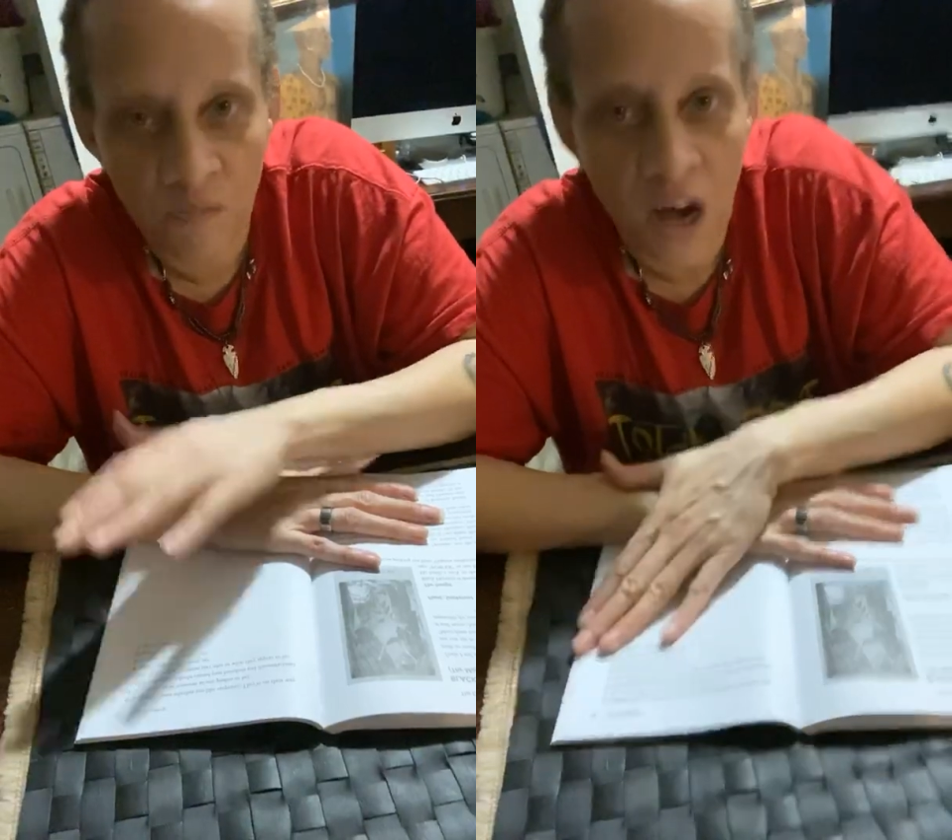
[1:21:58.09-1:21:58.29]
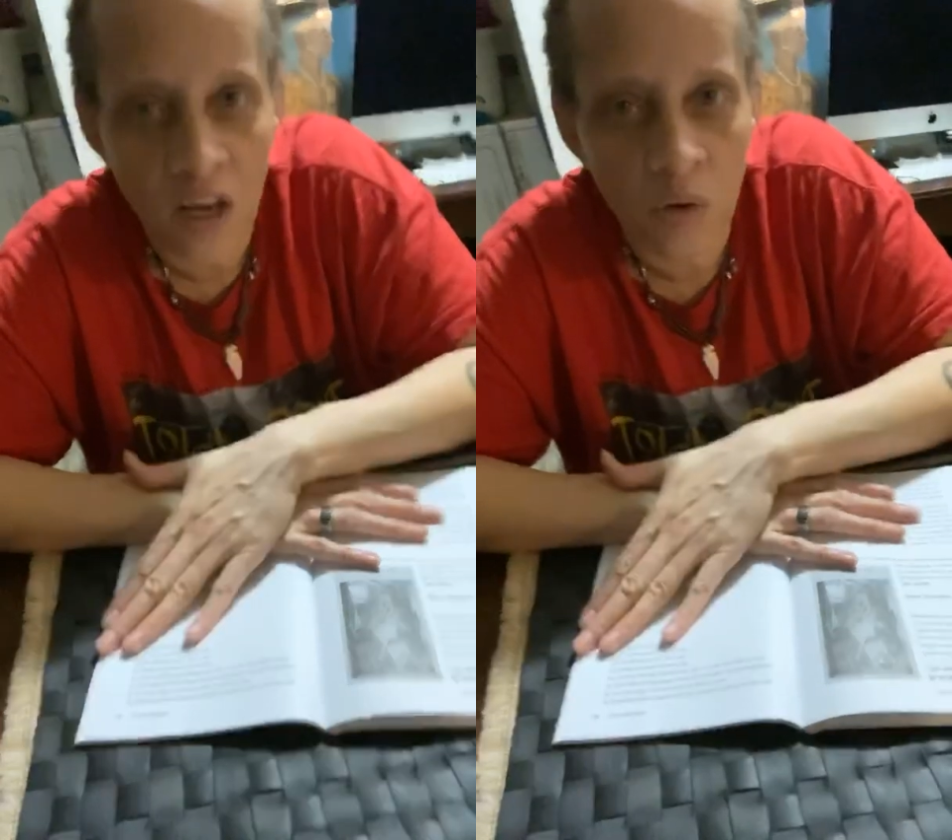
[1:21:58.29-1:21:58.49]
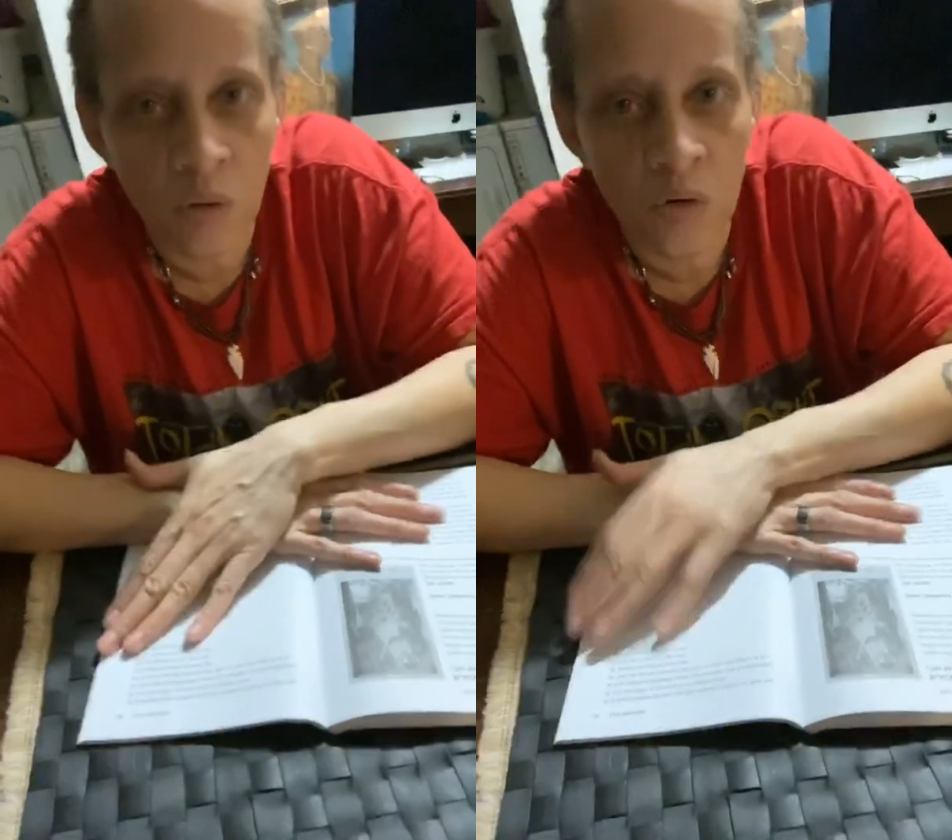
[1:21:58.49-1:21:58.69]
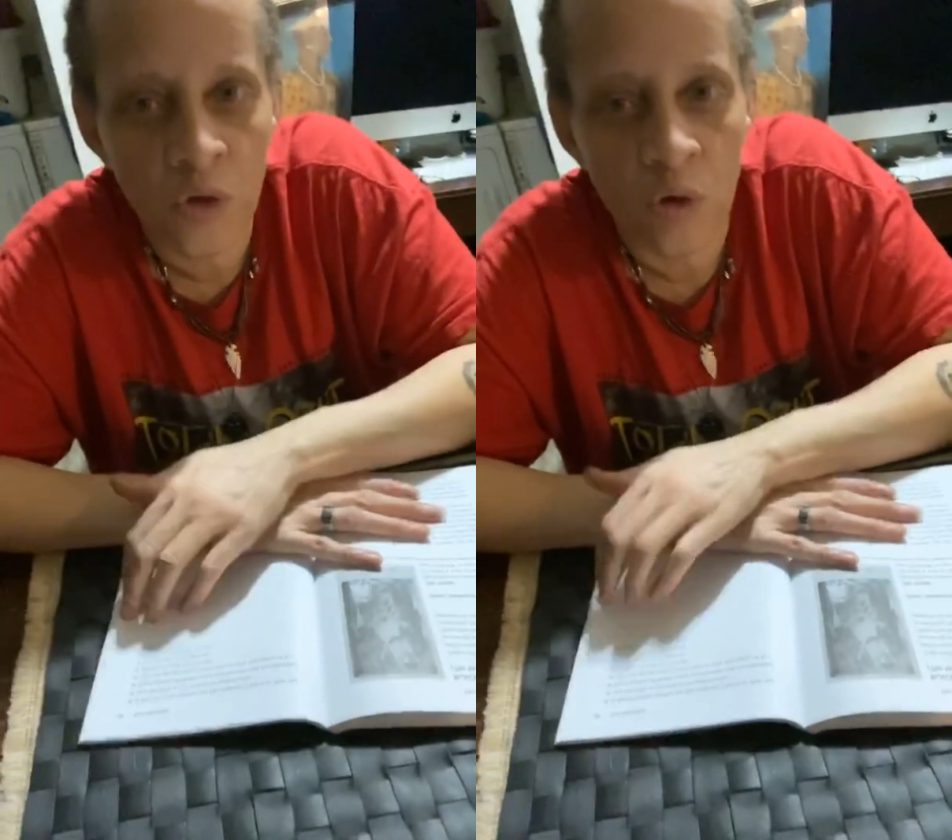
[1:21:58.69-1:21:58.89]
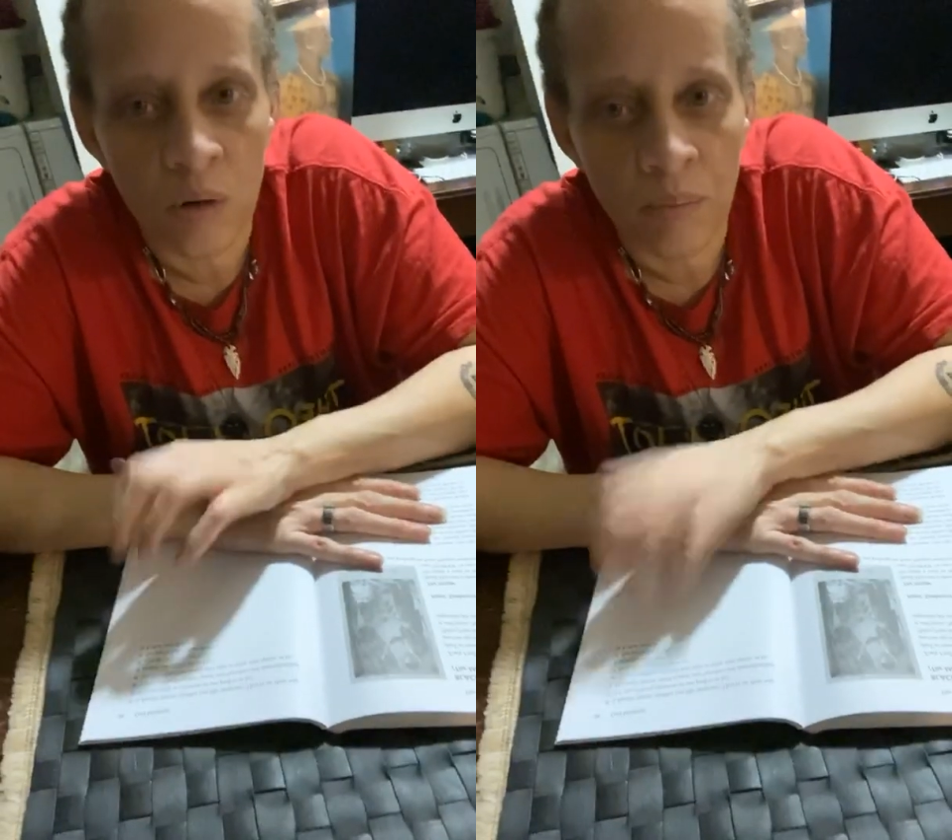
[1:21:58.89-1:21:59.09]
Follow
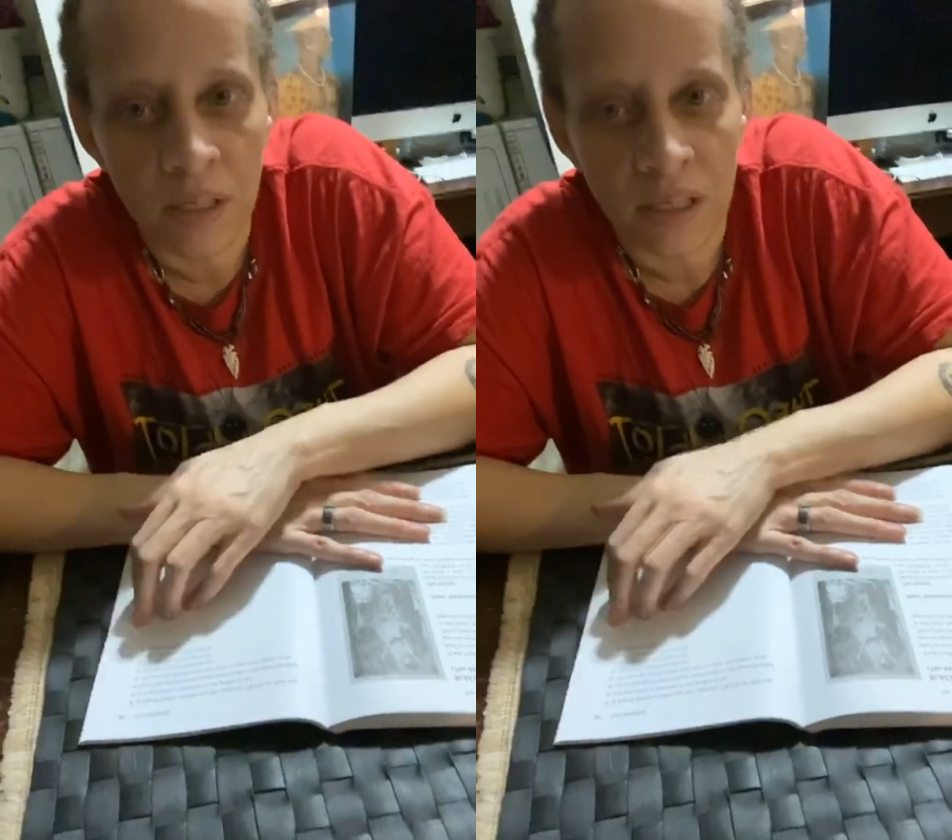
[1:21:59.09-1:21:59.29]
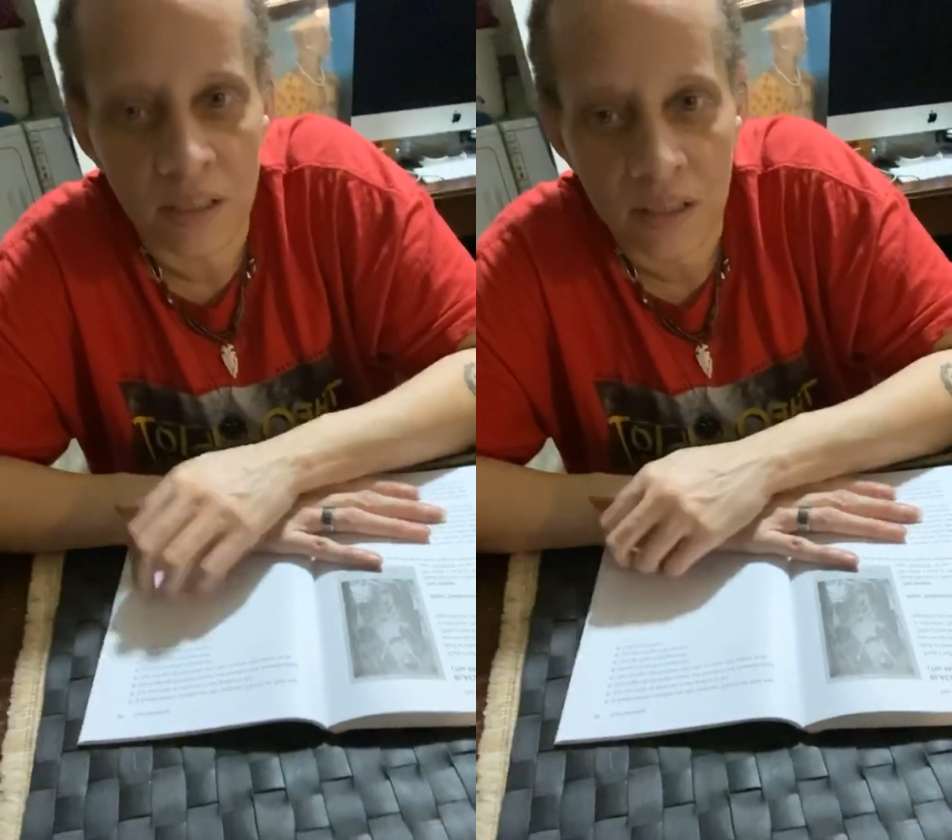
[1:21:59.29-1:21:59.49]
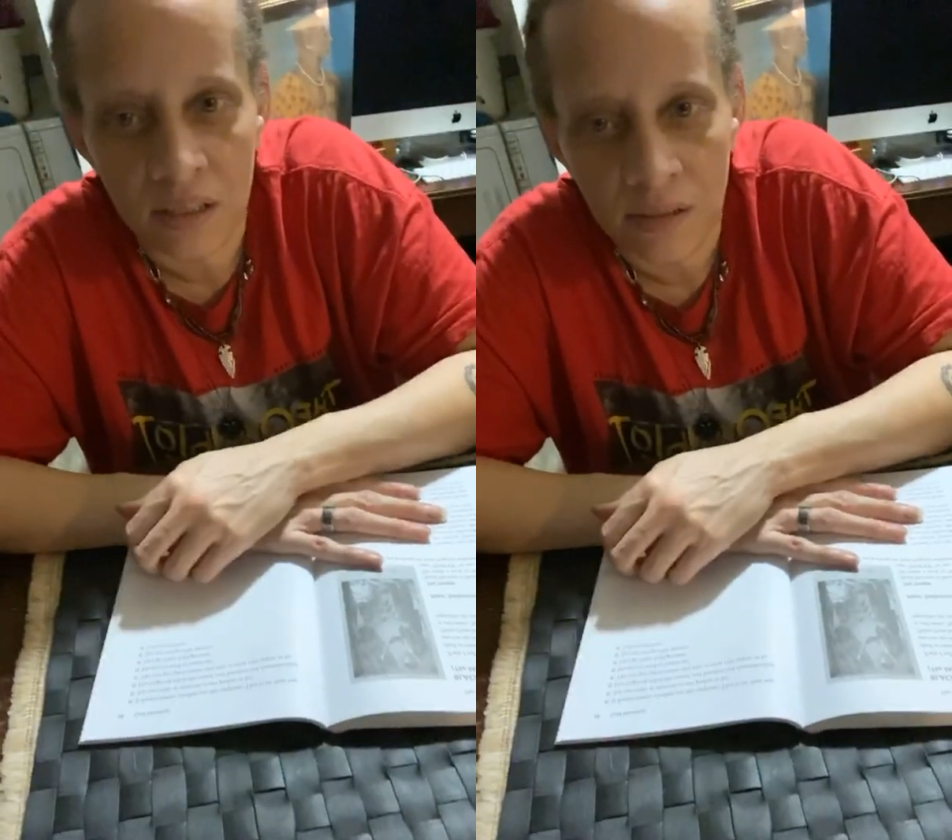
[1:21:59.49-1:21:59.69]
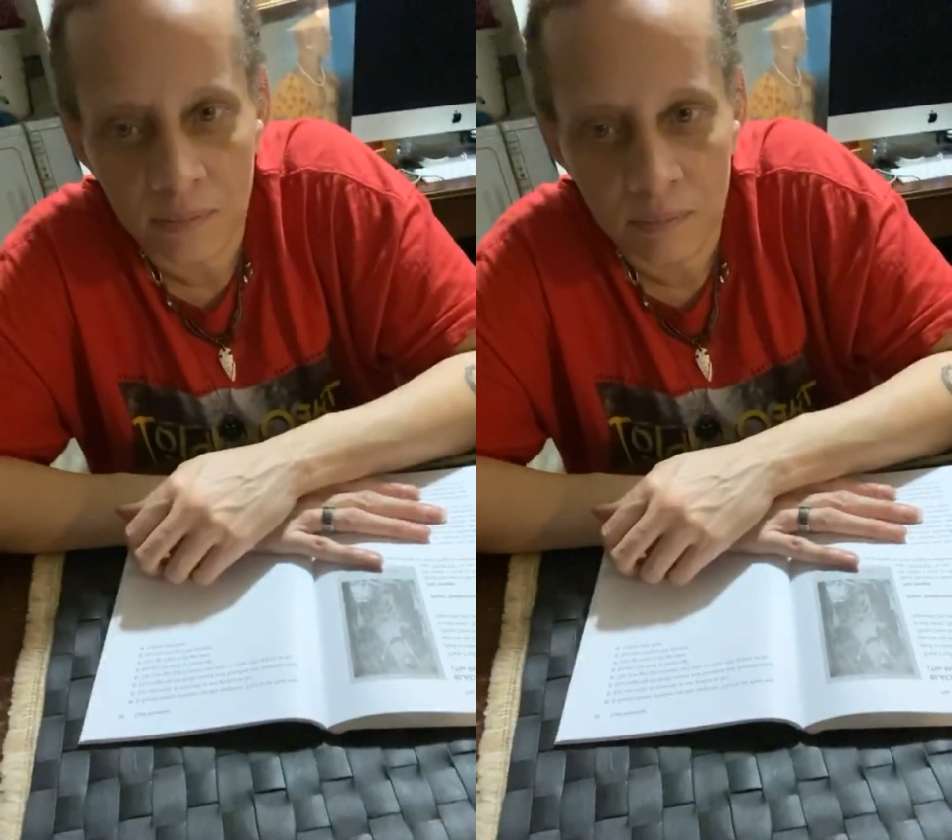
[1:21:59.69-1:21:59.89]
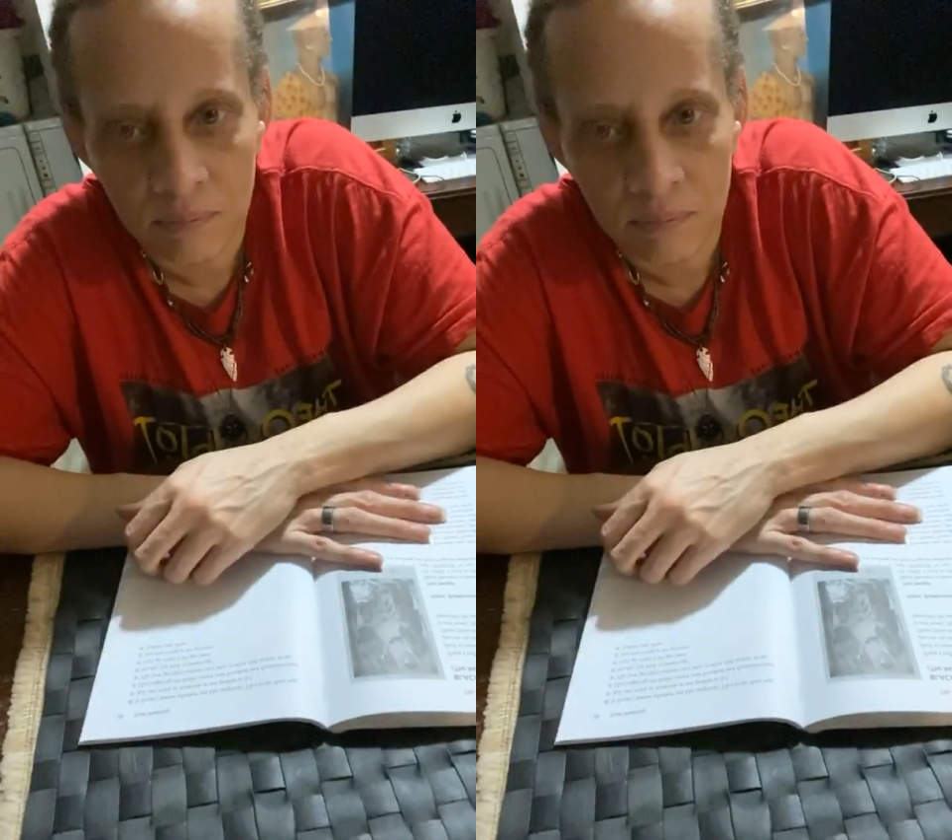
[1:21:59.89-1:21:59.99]
your bliss.